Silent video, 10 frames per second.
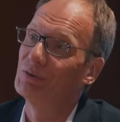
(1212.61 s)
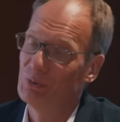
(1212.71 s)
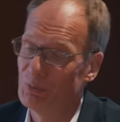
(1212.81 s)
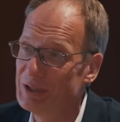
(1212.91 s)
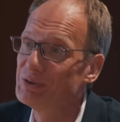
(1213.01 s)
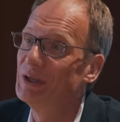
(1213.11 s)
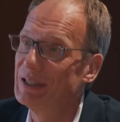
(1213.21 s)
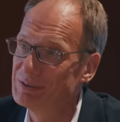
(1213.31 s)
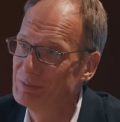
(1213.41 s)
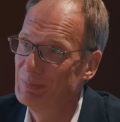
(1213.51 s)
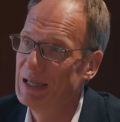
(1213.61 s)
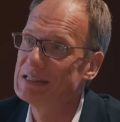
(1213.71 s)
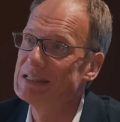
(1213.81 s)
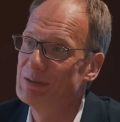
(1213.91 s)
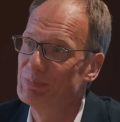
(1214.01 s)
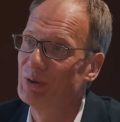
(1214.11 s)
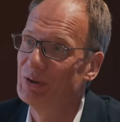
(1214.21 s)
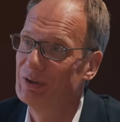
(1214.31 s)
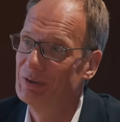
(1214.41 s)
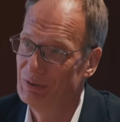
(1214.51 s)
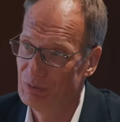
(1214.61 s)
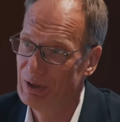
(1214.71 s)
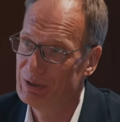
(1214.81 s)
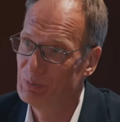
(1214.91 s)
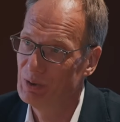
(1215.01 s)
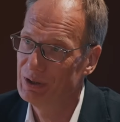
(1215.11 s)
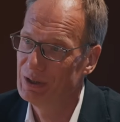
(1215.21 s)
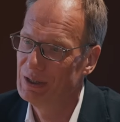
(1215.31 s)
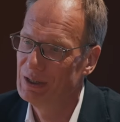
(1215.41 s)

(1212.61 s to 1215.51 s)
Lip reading: congratulate my team on the great work.